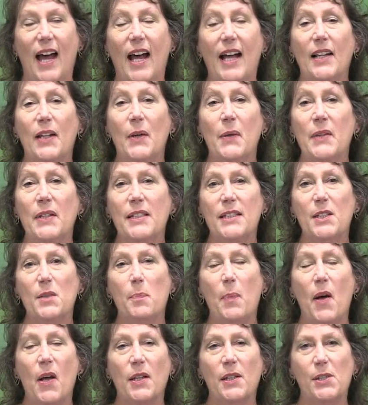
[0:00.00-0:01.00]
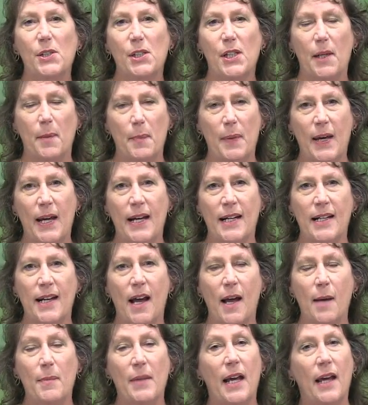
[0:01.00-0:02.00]
Hello, this is Paula Champagne.
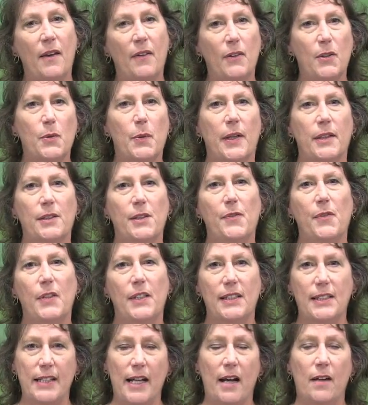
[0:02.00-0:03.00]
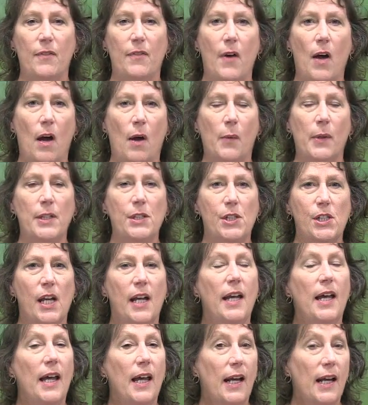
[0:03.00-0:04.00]
I'm the health director for the town of Harwich,
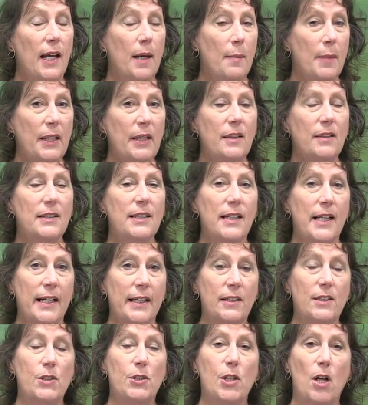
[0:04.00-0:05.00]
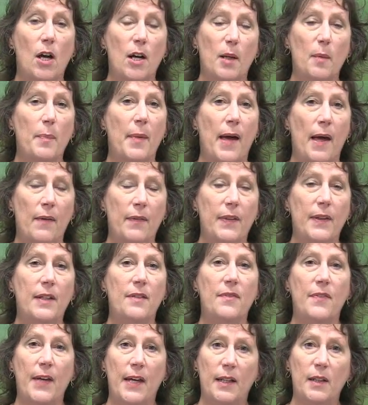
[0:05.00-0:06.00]
and I'm here today to talk about the
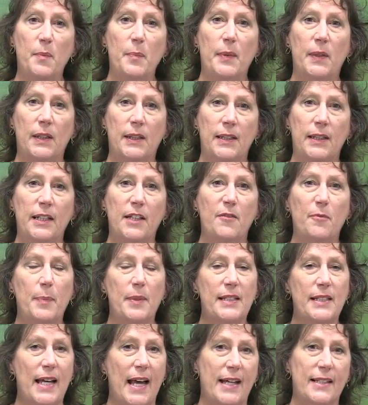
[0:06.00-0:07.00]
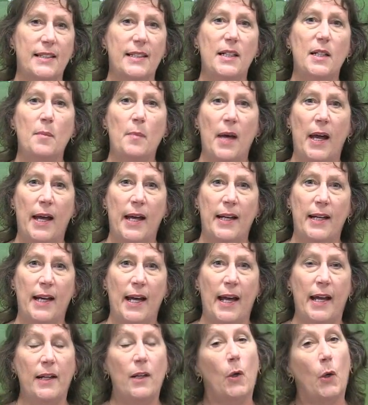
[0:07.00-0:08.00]
availability of potassium
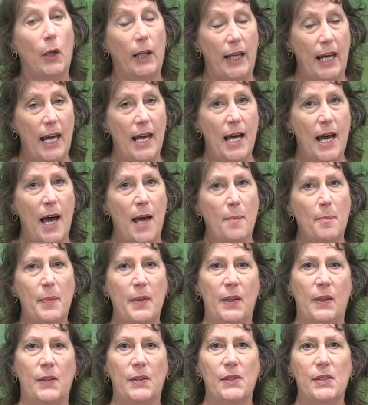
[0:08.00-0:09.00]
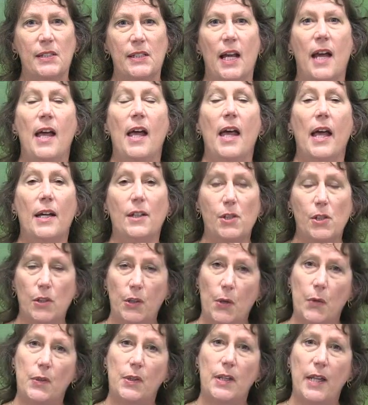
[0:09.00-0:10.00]
iodide, or KI, pills at your
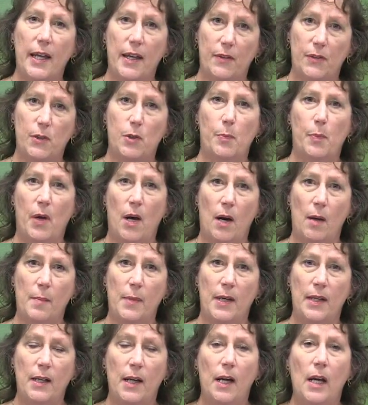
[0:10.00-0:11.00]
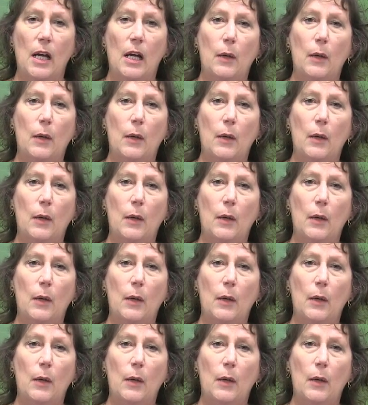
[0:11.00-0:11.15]
local health department.